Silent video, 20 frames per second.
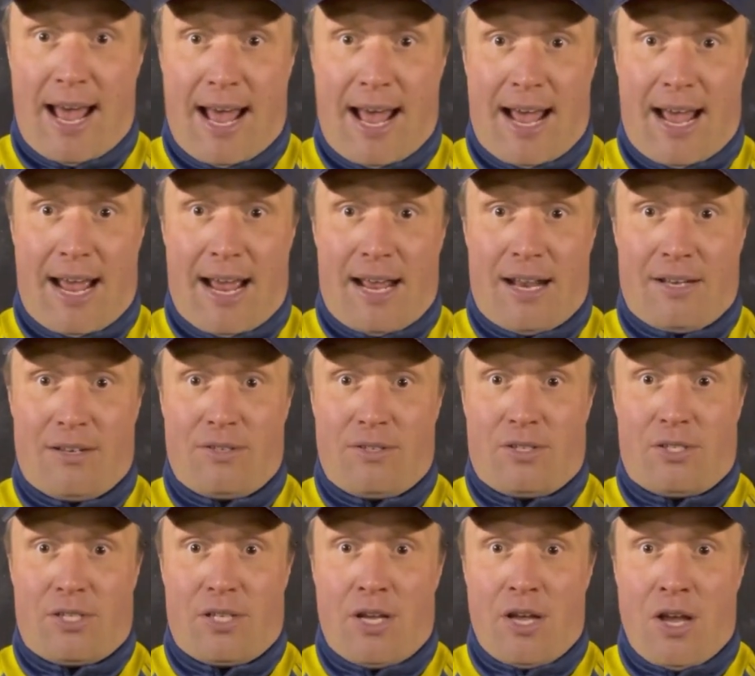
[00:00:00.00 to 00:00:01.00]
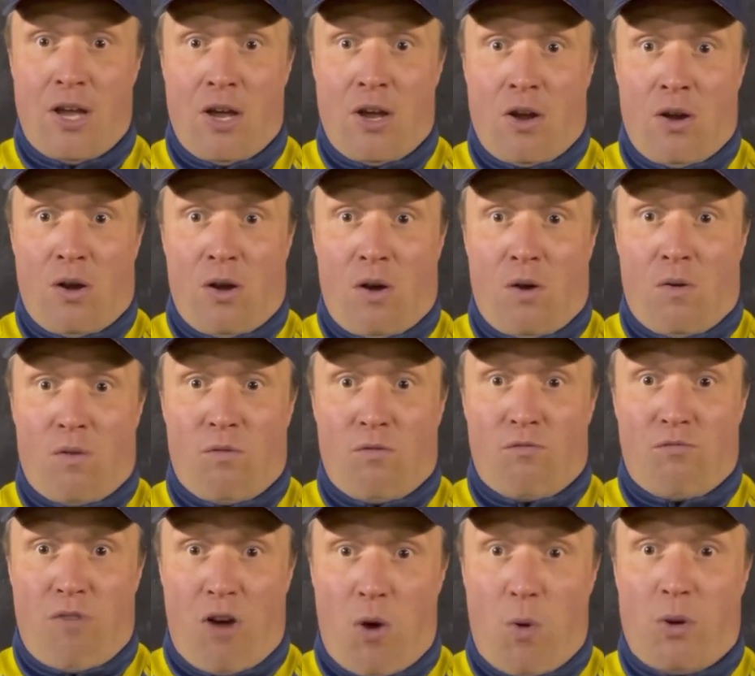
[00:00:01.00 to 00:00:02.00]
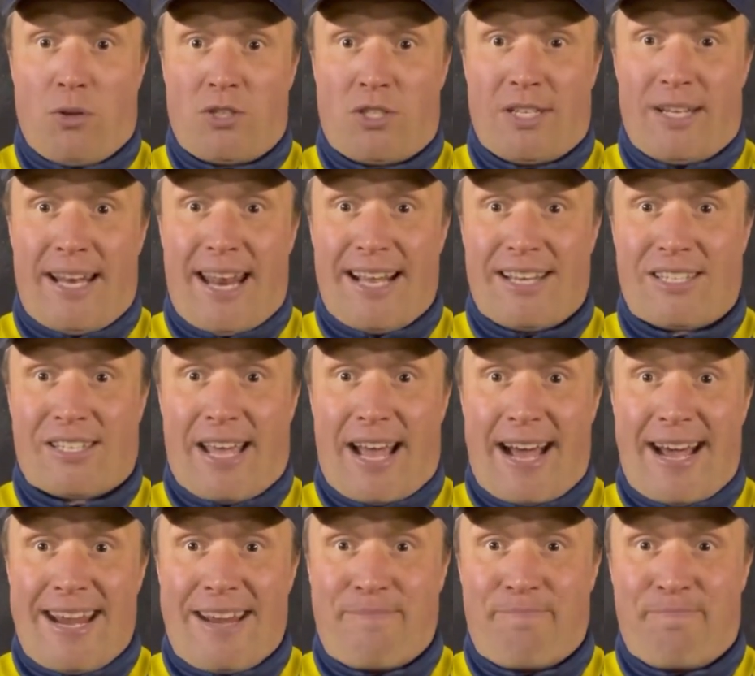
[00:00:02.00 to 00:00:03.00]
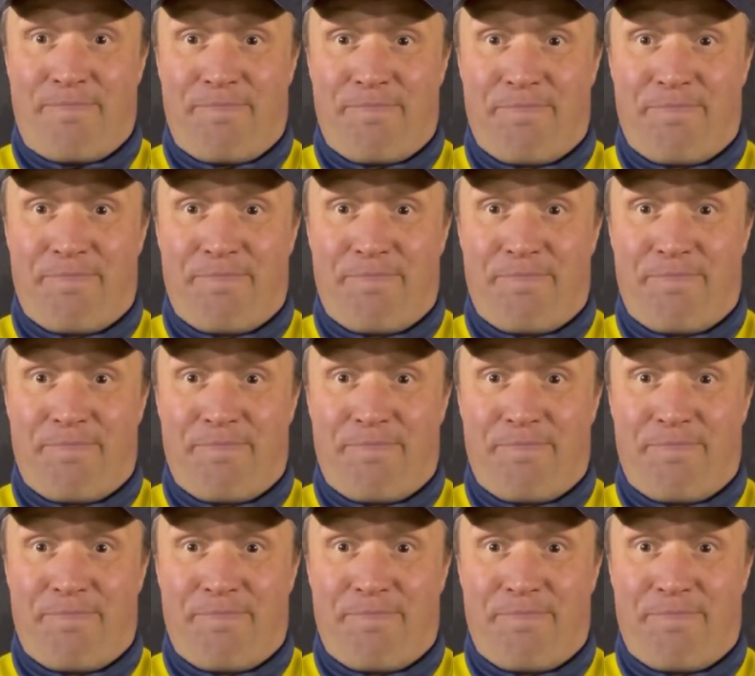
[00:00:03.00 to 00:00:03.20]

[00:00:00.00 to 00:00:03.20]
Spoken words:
and roll on to the next game.